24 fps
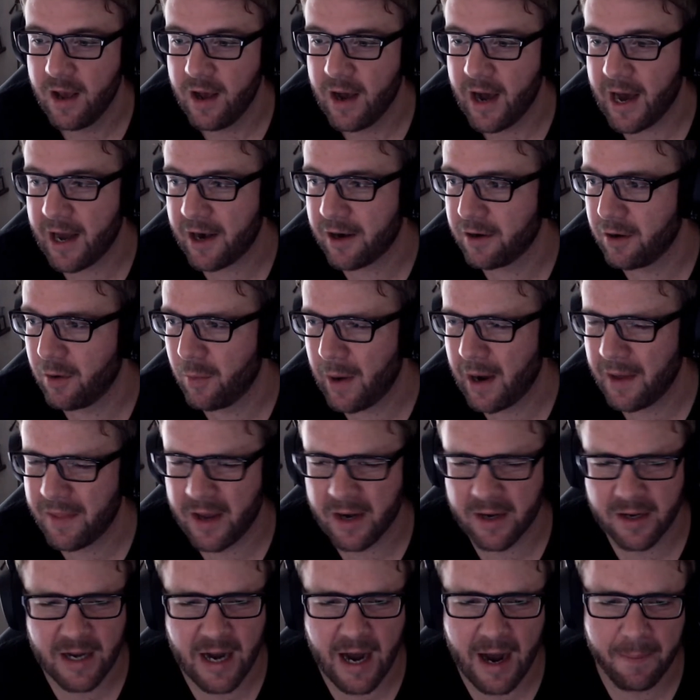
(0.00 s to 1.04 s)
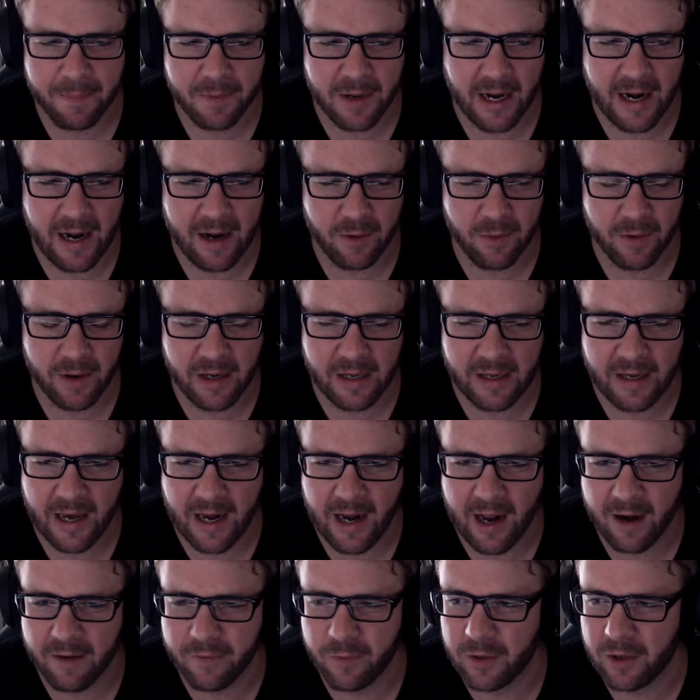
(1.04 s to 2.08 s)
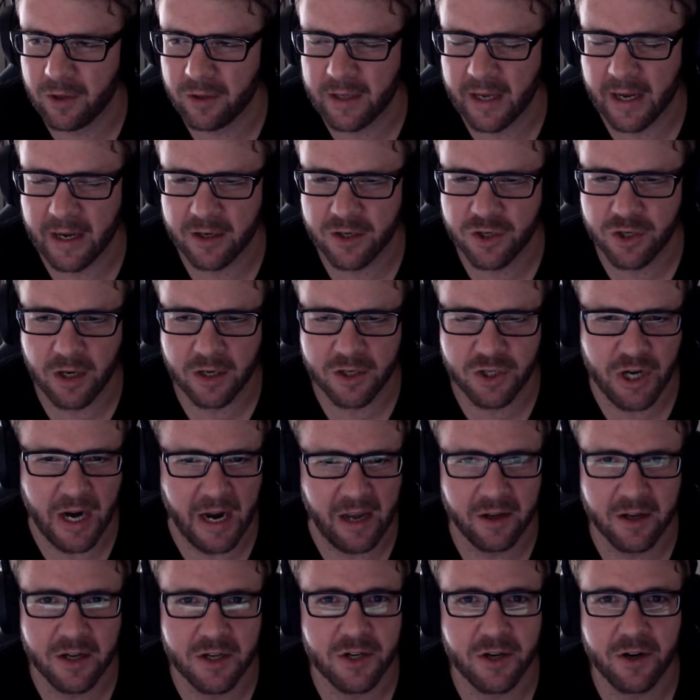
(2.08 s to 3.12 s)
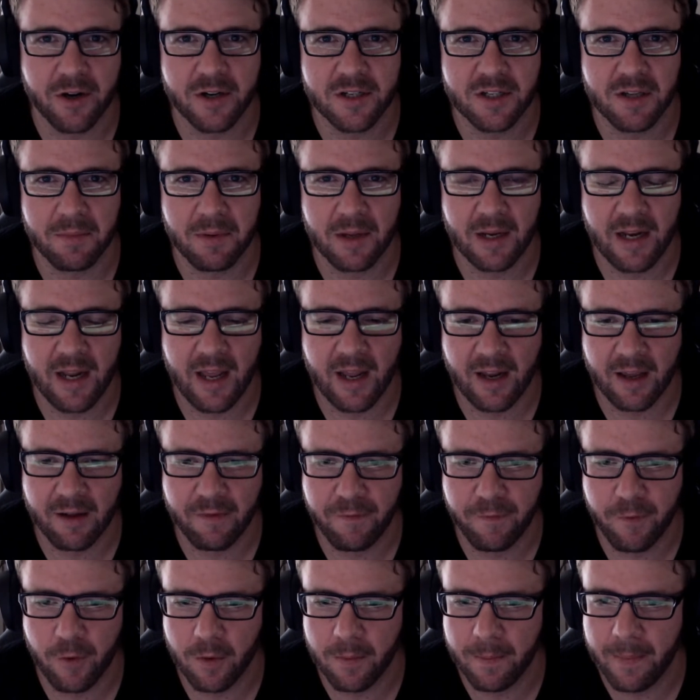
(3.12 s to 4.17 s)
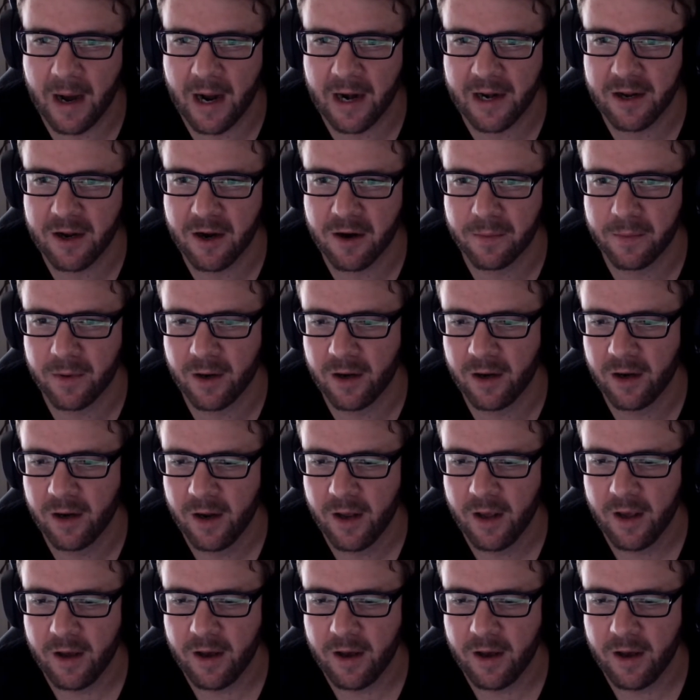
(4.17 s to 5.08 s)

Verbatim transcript: I don't know why that cop got out, got out of what looked like a, a challenger or something. He had like full body armor.